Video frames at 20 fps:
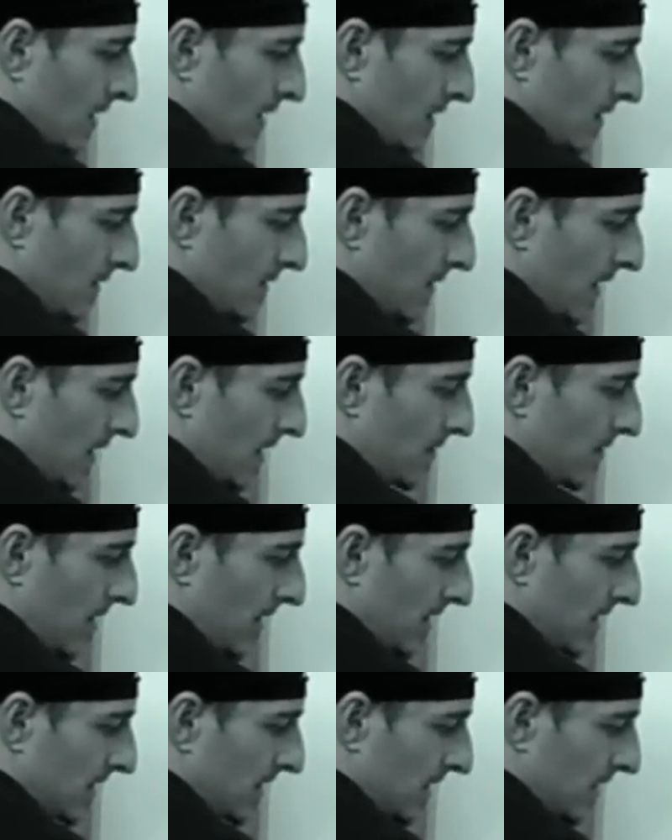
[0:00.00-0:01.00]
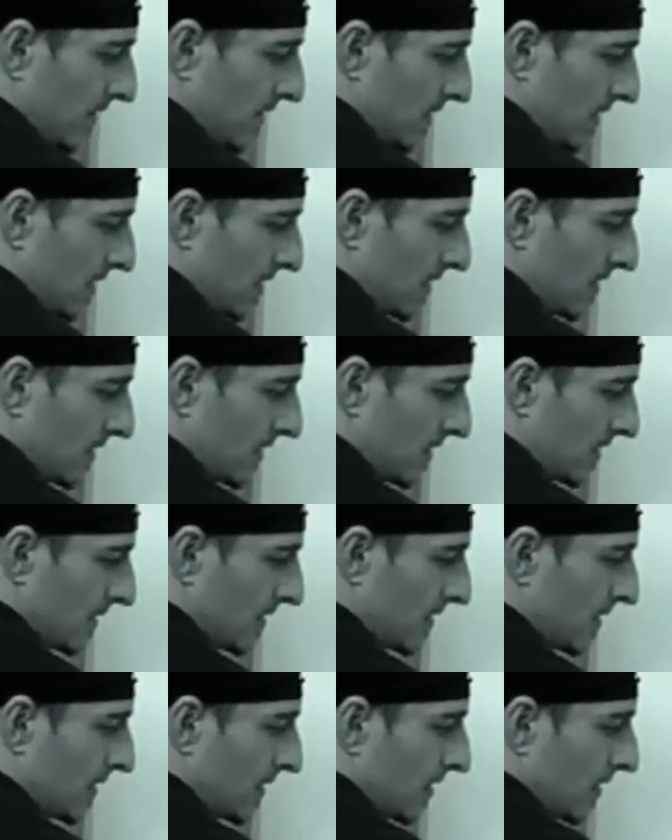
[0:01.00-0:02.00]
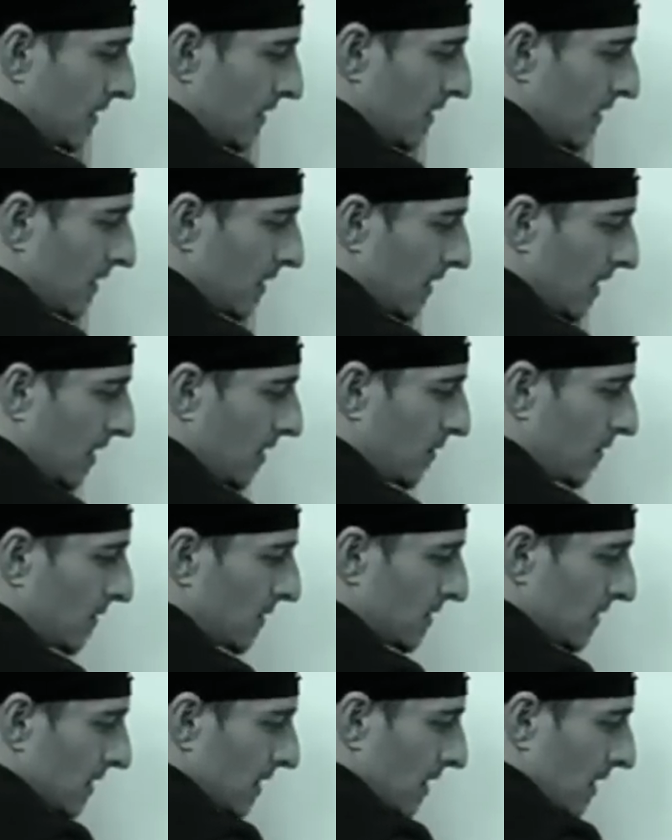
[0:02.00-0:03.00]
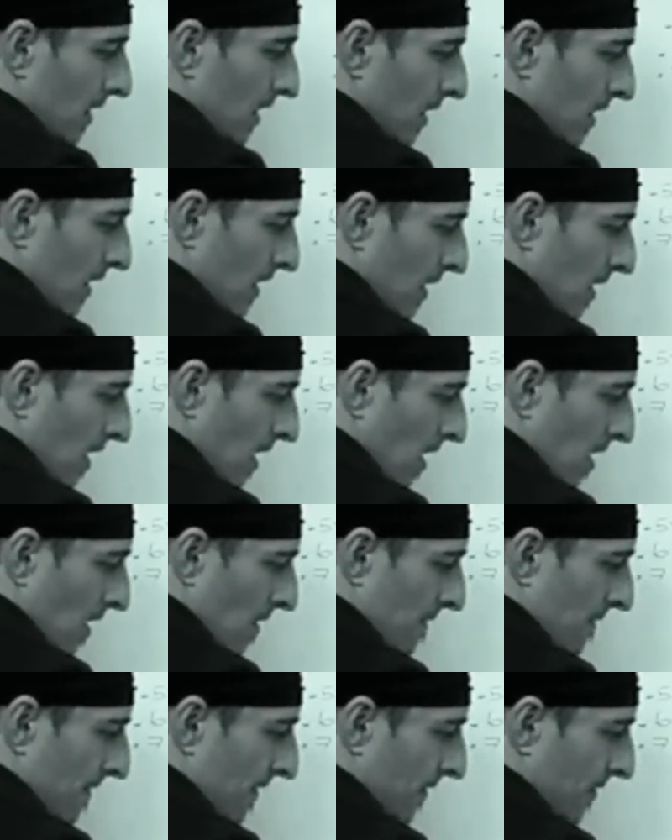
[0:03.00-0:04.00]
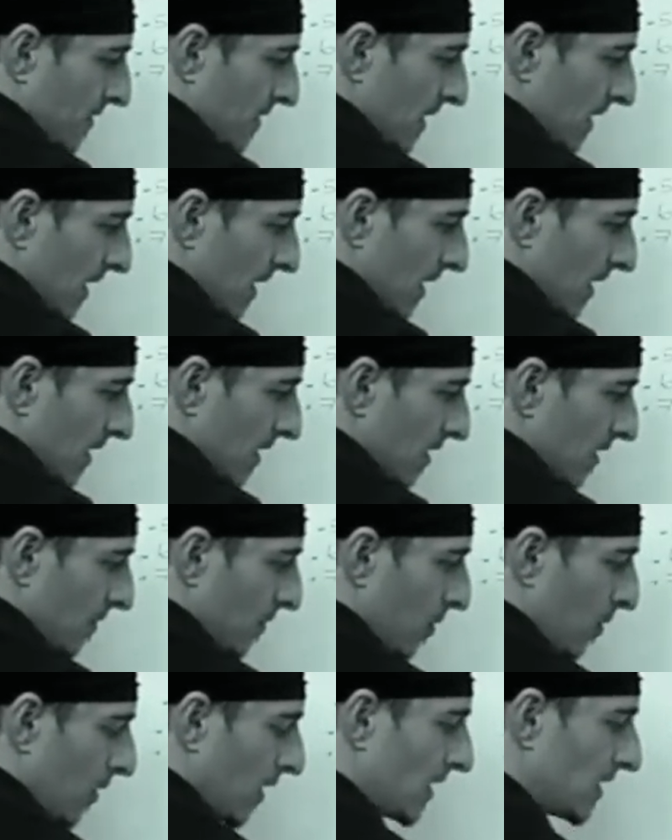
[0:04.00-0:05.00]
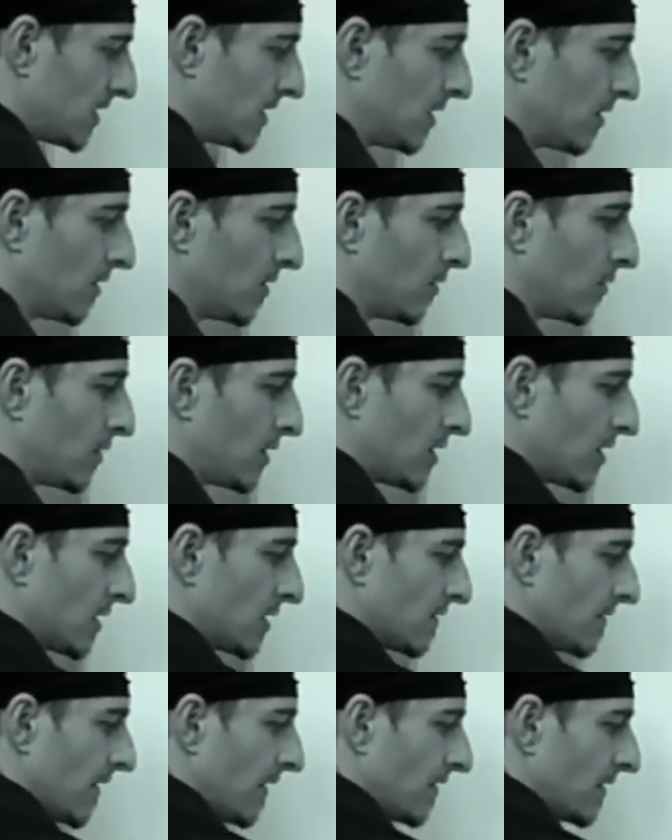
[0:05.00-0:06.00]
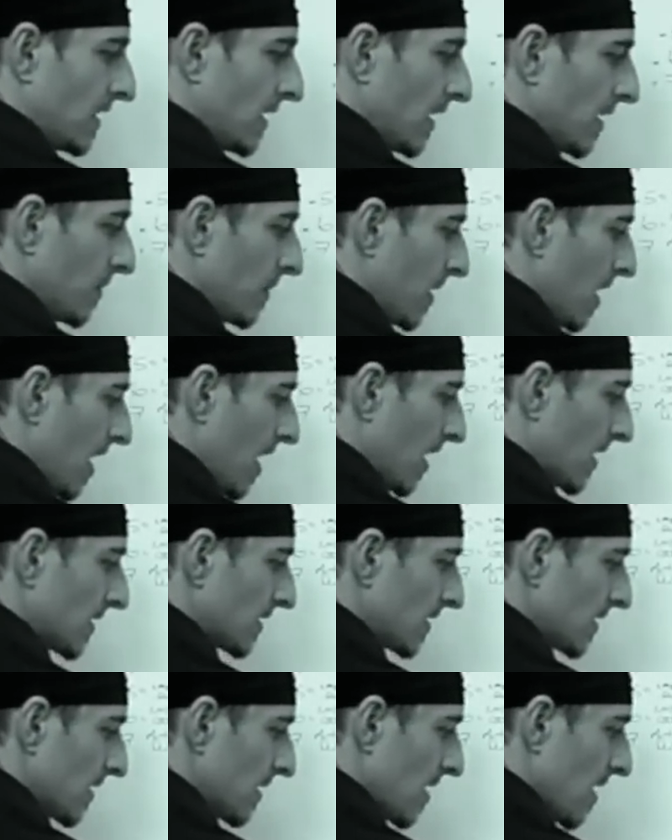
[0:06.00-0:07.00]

divided by 7 equals 15.2, which is 15 blocks